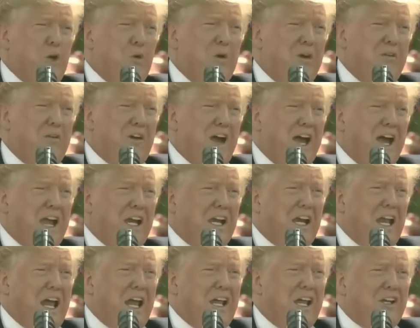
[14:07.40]

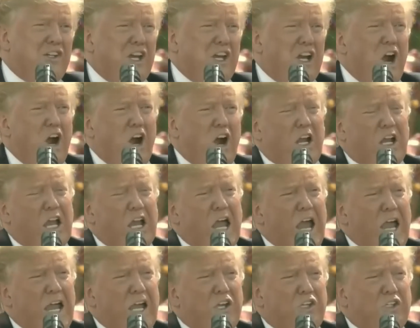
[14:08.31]
revitalizing our
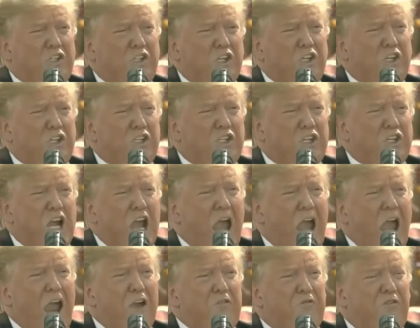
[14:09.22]
alliances
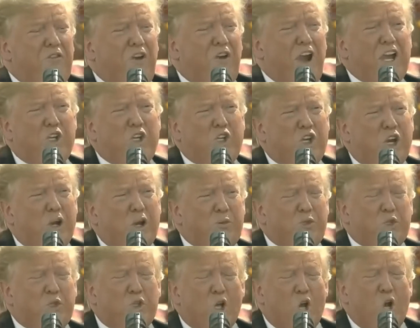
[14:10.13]
and
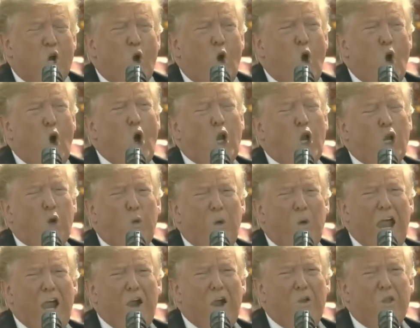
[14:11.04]
friendships all
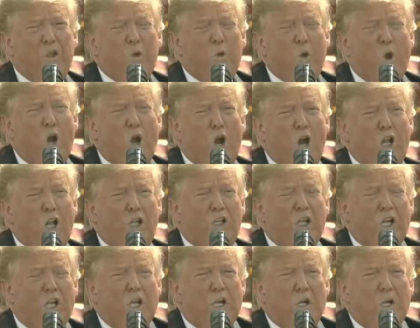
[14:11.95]
around the
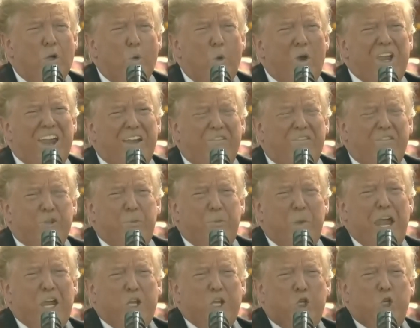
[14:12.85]
world. We have
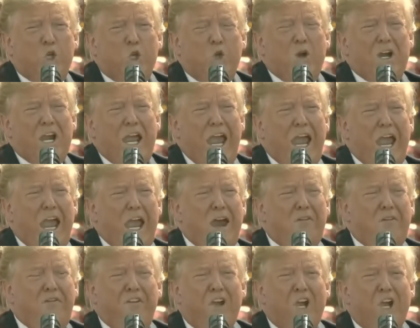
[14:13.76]
spent
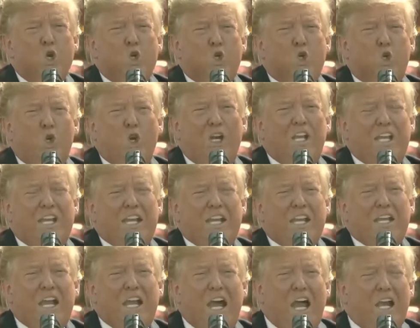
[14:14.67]
$2.5
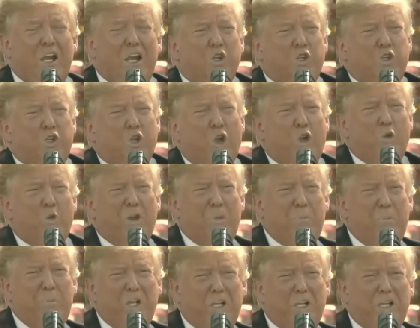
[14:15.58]
trillion on
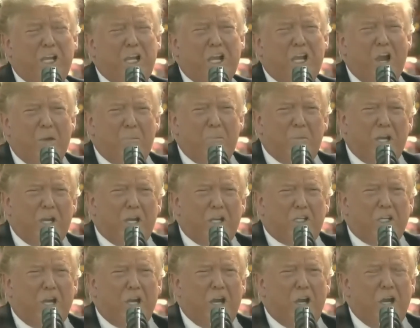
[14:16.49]
rebuilding our
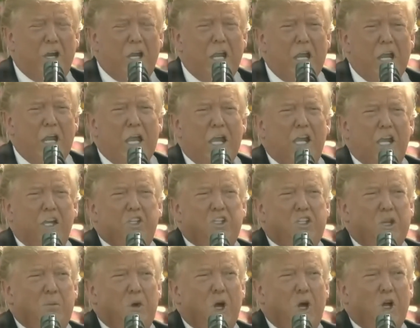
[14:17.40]
military.
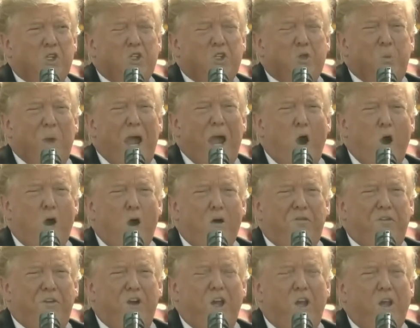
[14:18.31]
It's the most
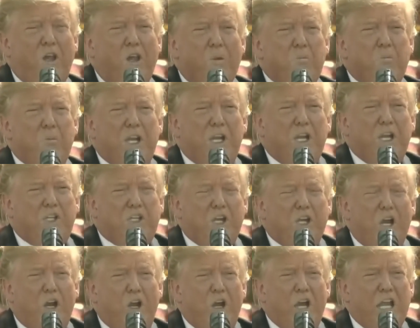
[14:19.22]
powerful
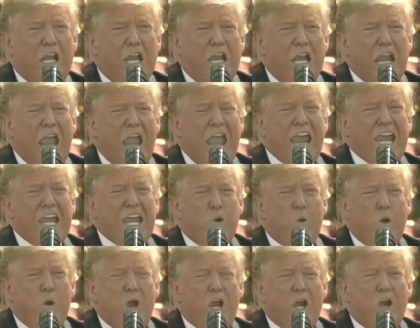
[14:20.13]
military
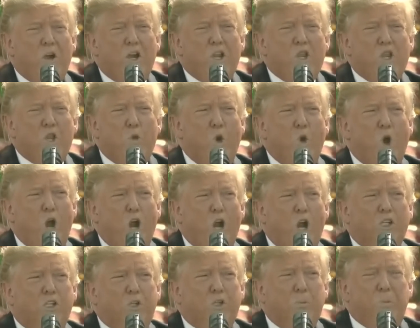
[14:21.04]
anywhere in the
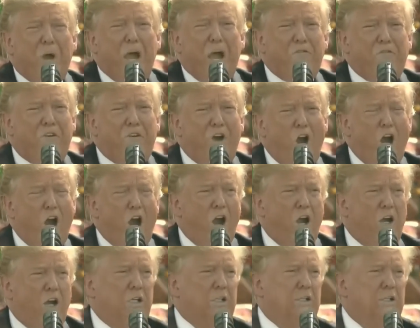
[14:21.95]
world by far.